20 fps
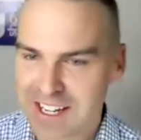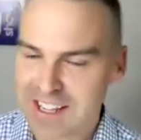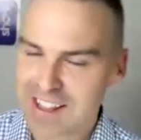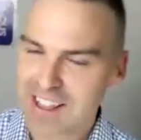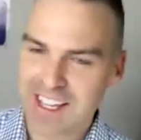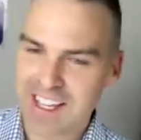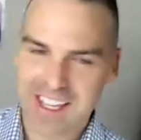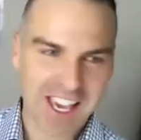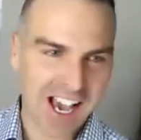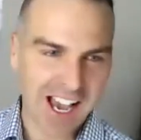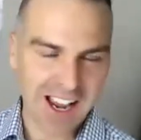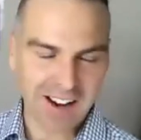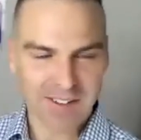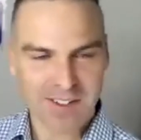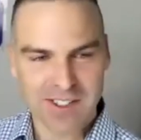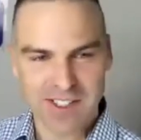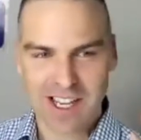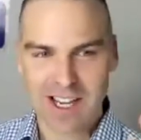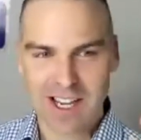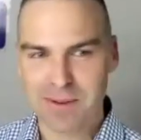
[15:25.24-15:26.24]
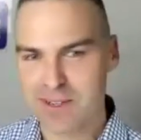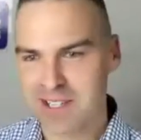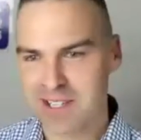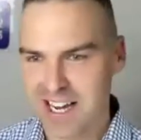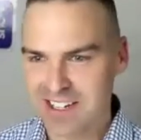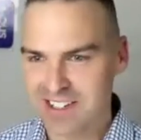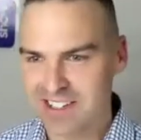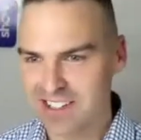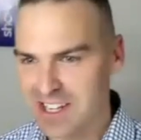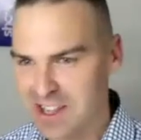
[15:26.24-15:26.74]
the KFC was
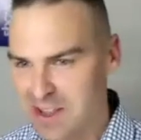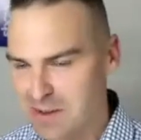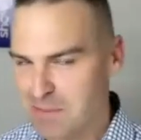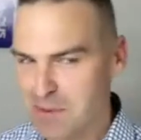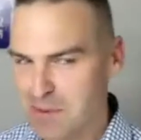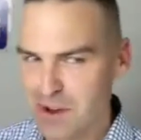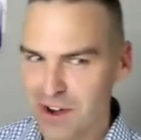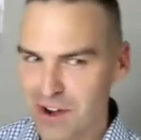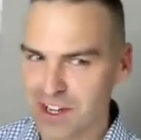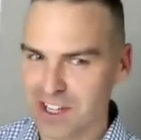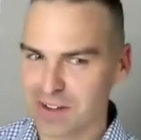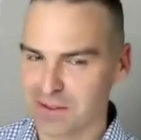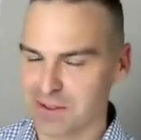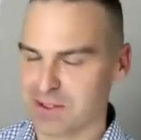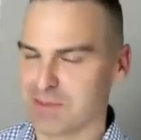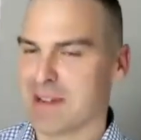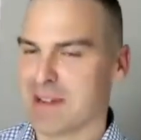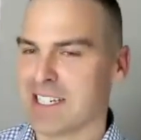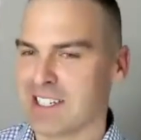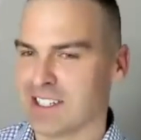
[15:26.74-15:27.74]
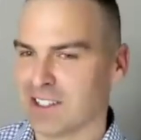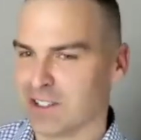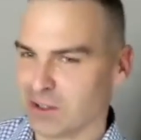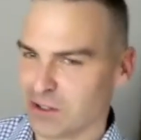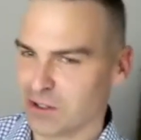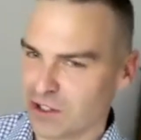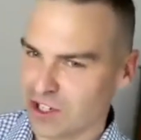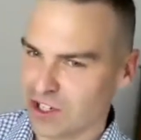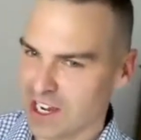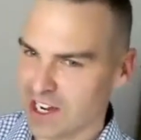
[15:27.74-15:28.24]
actually the burger that was meant to look
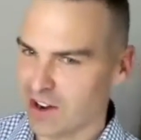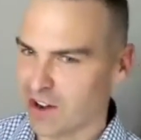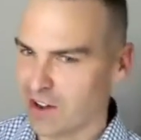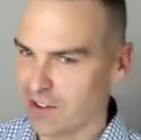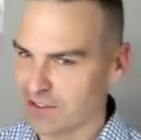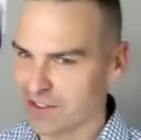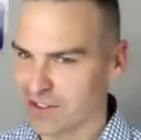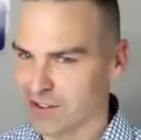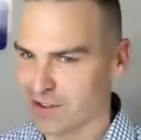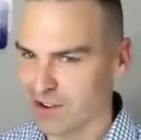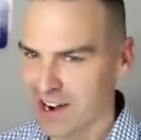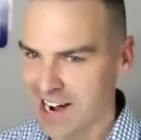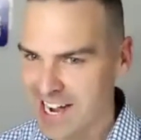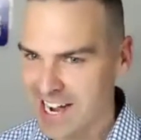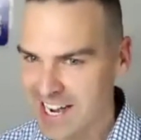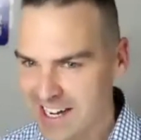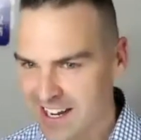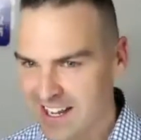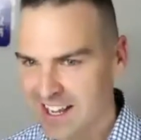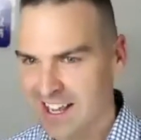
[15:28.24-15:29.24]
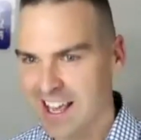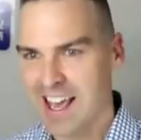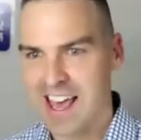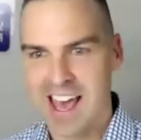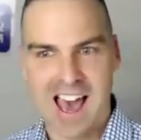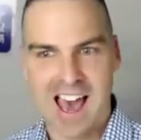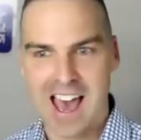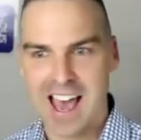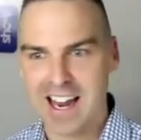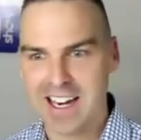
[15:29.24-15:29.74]
shit on screen
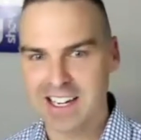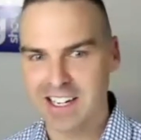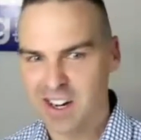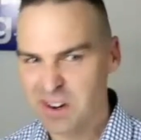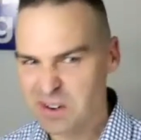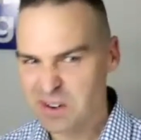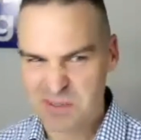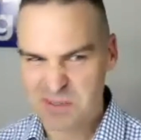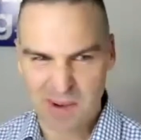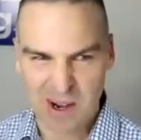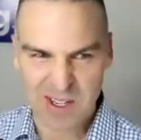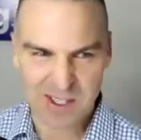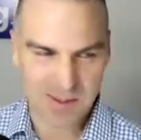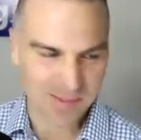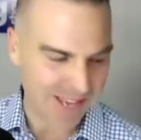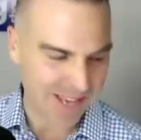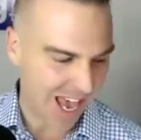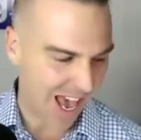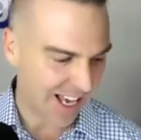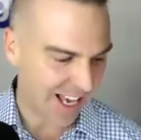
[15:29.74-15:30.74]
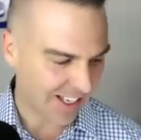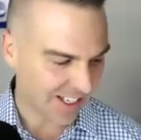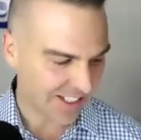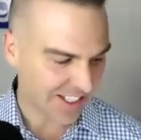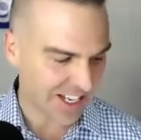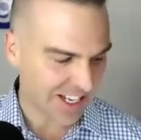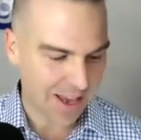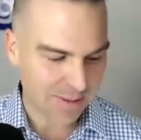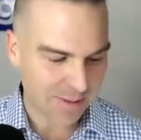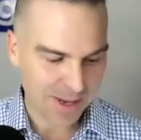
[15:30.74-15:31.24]
and it was supposed to be anchored
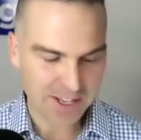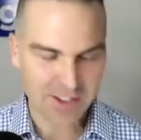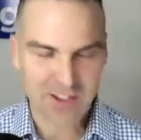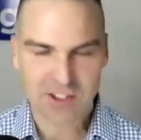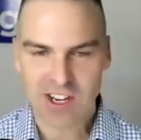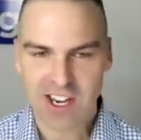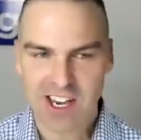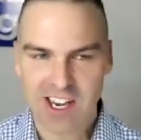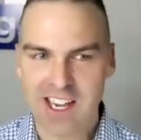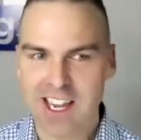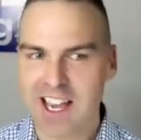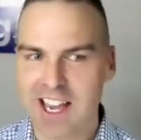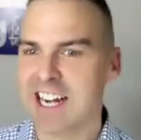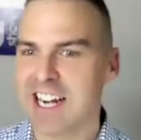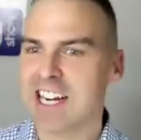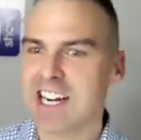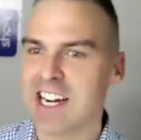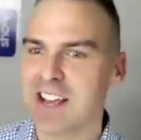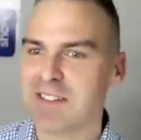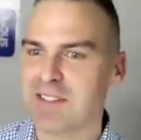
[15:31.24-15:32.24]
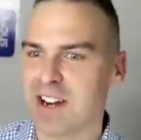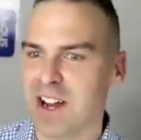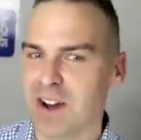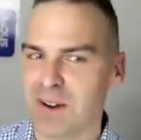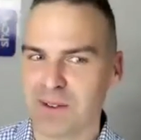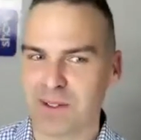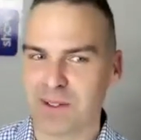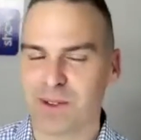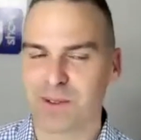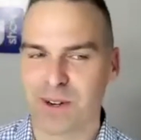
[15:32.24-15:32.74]
to MSG and he didn't even know it
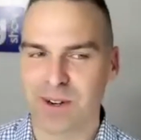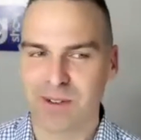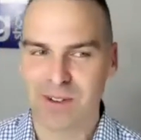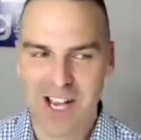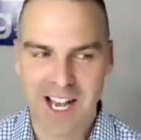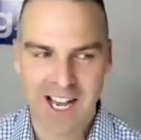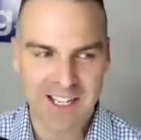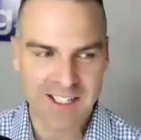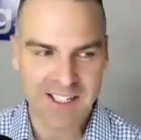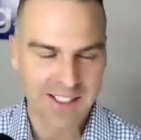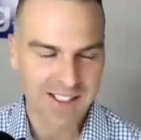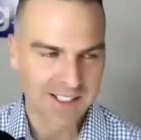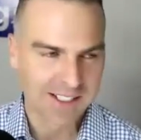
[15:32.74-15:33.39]
was a Grill'd ad.